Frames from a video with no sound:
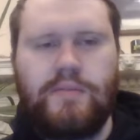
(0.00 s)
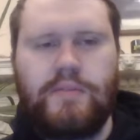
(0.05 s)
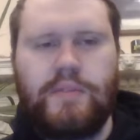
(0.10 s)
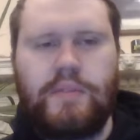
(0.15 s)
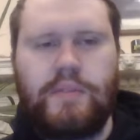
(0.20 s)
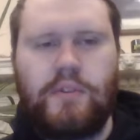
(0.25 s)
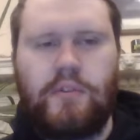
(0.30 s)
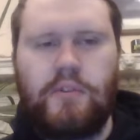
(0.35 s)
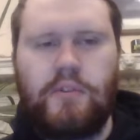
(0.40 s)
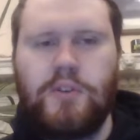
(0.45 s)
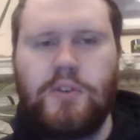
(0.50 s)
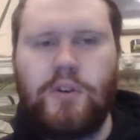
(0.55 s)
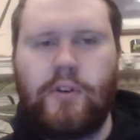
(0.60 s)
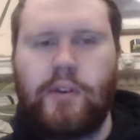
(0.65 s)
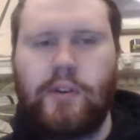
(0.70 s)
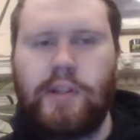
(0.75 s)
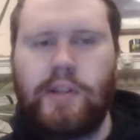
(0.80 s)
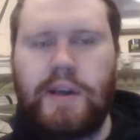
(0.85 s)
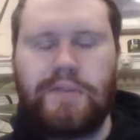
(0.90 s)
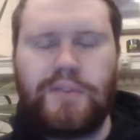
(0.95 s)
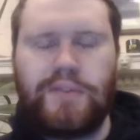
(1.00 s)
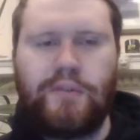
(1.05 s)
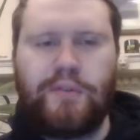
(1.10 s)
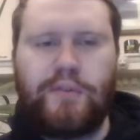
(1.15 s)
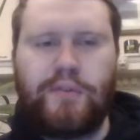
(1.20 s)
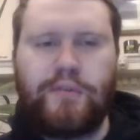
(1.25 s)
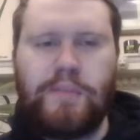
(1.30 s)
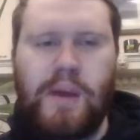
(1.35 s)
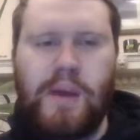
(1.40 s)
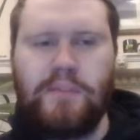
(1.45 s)
are left over from
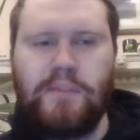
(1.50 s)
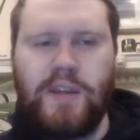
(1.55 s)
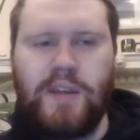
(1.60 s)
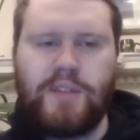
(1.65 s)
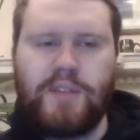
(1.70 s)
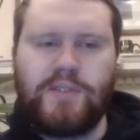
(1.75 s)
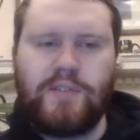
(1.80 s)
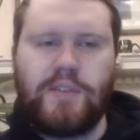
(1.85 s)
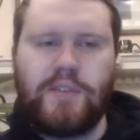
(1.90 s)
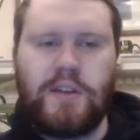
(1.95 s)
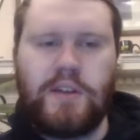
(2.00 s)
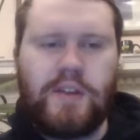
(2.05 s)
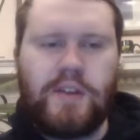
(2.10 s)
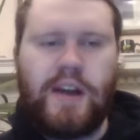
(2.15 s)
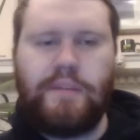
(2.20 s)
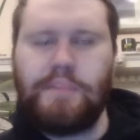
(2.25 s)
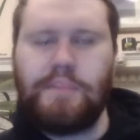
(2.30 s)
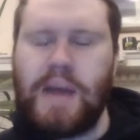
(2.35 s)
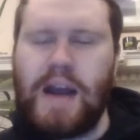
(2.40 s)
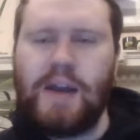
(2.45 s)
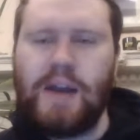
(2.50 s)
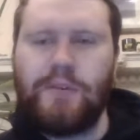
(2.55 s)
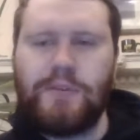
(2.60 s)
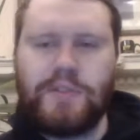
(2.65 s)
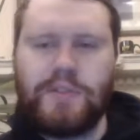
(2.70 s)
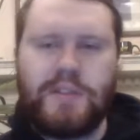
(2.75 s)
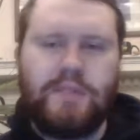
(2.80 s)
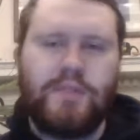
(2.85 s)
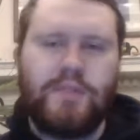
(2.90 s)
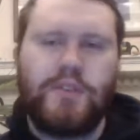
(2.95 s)
M-Day, so they don't have powers
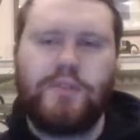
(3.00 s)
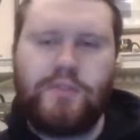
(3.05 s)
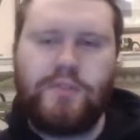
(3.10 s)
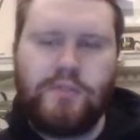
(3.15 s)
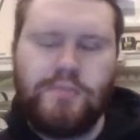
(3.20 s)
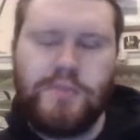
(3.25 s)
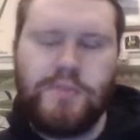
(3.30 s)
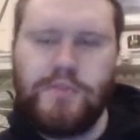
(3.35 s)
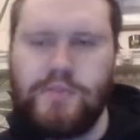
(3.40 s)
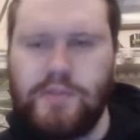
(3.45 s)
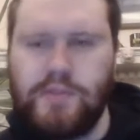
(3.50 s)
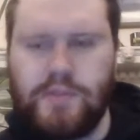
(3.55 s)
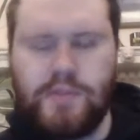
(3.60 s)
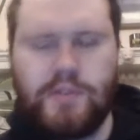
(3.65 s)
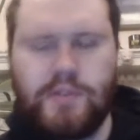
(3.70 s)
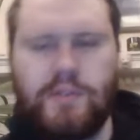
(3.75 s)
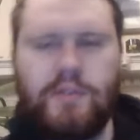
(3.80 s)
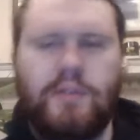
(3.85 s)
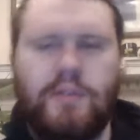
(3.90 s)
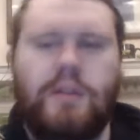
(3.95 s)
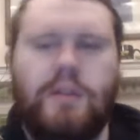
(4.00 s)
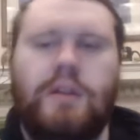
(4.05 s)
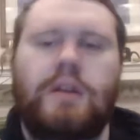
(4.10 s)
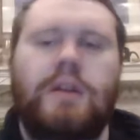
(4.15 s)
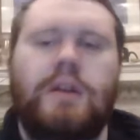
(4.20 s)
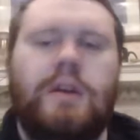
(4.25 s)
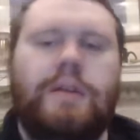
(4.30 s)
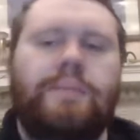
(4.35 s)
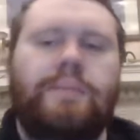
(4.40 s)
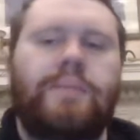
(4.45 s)
even though they're mutants.
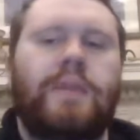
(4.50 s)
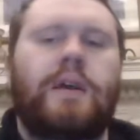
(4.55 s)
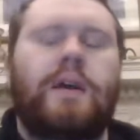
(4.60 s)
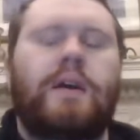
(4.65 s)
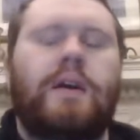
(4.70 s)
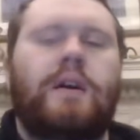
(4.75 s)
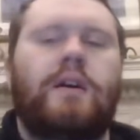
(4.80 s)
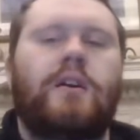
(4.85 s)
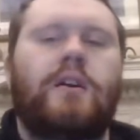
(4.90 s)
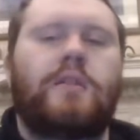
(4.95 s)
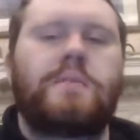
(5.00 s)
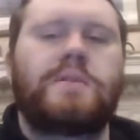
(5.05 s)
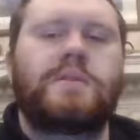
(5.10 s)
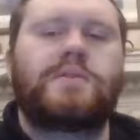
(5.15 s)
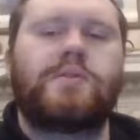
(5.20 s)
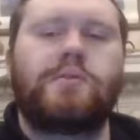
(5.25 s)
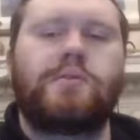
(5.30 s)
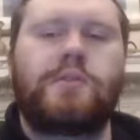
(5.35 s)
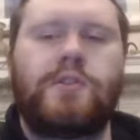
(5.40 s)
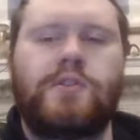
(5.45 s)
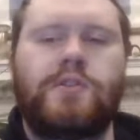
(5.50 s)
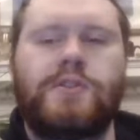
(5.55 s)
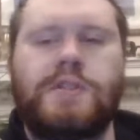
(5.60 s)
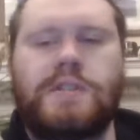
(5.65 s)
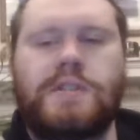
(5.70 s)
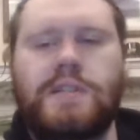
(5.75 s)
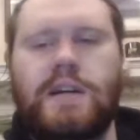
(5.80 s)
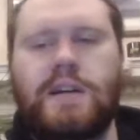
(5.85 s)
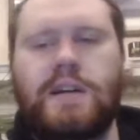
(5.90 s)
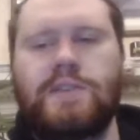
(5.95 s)
And so Kurt
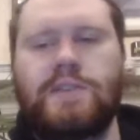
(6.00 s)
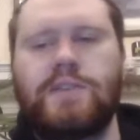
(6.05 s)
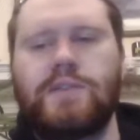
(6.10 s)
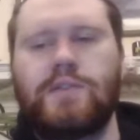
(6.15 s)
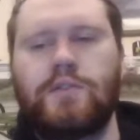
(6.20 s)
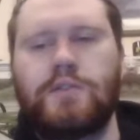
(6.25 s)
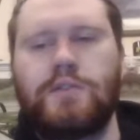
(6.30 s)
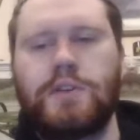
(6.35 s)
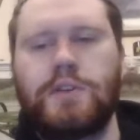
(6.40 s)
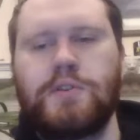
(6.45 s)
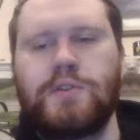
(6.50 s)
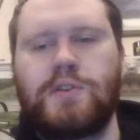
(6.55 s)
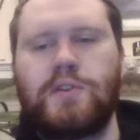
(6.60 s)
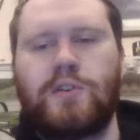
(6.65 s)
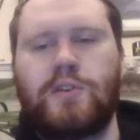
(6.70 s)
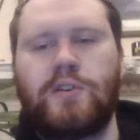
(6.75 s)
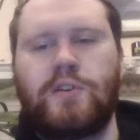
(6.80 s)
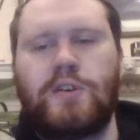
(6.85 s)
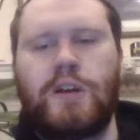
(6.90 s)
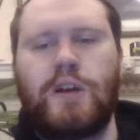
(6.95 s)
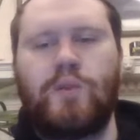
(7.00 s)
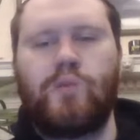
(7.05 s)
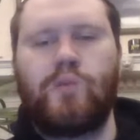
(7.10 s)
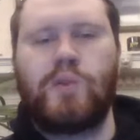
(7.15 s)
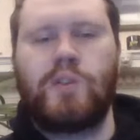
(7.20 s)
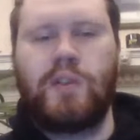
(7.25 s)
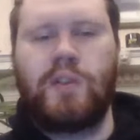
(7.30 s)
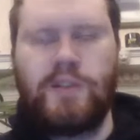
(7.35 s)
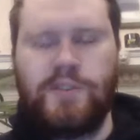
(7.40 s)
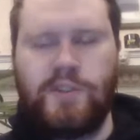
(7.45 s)
decides he's going to start a
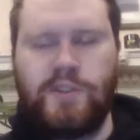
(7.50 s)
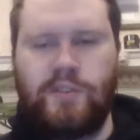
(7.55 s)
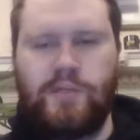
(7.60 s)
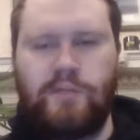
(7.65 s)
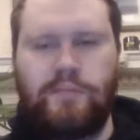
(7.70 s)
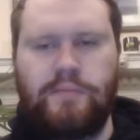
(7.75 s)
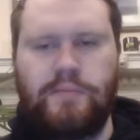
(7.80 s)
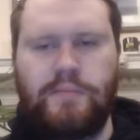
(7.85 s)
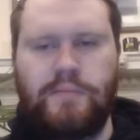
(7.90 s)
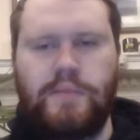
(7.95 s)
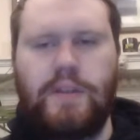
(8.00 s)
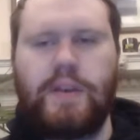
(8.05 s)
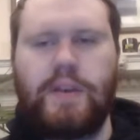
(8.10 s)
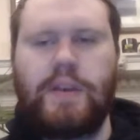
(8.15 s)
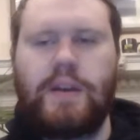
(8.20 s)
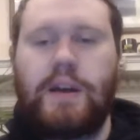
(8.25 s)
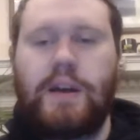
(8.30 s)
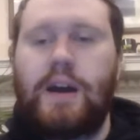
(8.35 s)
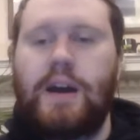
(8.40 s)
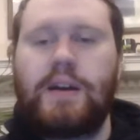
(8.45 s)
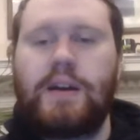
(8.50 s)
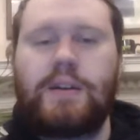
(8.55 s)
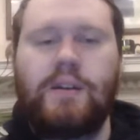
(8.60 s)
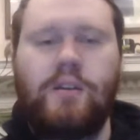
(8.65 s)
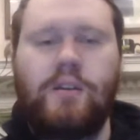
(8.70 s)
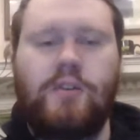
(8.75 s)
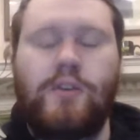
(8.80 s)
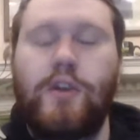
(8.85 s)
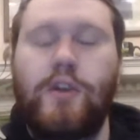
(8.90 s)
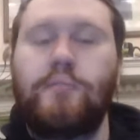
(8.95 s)
religion,
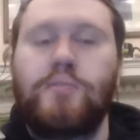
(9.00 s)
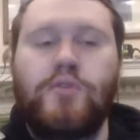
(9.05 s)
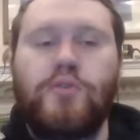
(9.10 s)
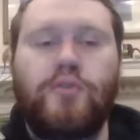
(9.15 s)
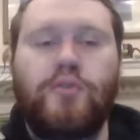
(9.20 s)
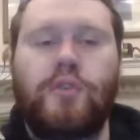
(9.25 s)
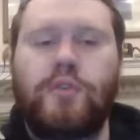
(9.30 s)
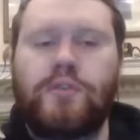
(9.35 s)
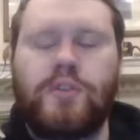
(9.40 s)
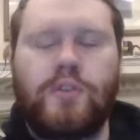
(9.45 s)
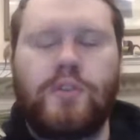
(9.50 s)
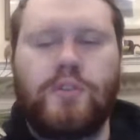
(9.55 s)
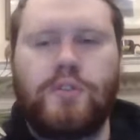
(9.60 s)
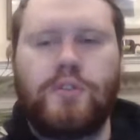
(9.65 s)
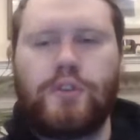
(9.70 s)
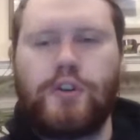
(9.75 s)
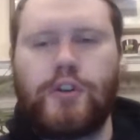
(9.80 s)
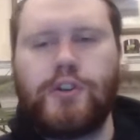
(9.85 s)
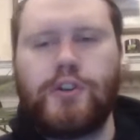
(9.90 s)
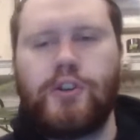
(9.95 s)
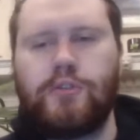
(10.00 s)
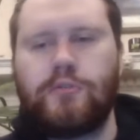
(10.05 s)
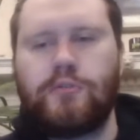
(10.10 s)
a mutant or Krakoan